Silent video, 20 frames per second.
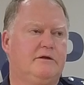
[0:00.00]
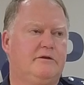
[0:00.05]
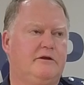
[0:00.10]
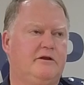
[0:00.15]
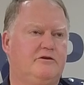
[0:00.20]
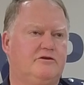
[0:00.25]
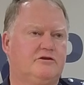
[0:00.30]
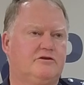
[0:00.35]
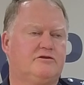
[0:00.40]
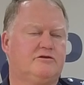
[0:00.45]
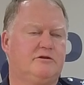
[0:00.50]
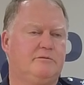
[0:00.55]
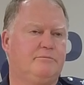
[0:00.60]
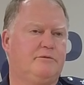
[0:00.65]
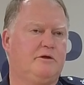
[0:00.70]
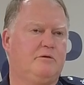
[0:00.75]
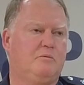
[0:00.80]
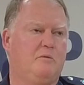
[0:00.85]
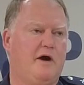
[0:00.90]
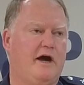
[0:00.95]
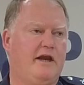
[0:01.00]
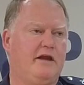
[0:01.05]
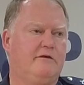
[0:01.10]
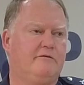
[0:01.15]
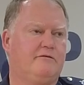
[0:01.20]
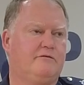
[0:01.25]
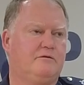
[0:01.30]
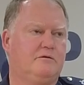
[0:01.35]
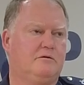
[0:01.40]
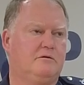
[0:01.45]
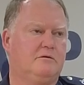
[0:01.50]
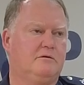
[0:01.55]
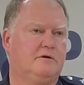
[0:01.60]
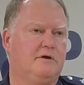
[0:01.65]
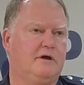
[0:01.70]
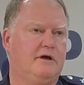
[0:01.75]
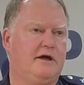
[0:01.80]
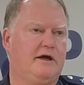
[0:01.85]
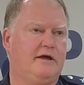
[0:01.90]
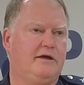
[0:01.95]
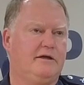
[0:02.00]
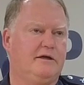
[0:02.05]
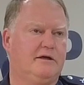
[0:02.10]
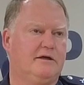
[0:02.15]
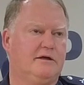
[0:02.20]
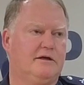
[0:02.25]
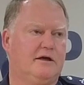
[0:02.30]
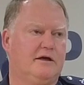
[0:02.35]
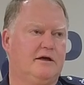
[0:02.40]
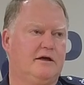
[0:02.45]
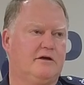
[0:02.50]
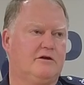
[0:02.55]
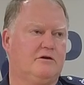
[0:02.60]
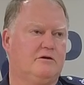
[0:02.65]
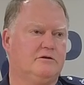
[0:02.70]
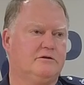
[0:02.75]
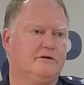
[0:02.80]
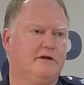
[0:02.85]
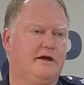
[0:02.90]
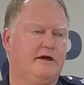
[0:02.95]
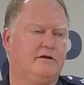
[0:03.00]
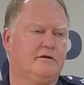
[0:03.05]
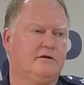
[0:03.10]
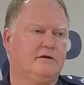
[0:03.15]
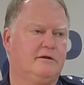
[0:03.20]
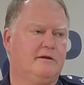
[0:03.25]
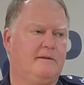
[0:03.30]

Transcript: They're just simply waiting for a contact.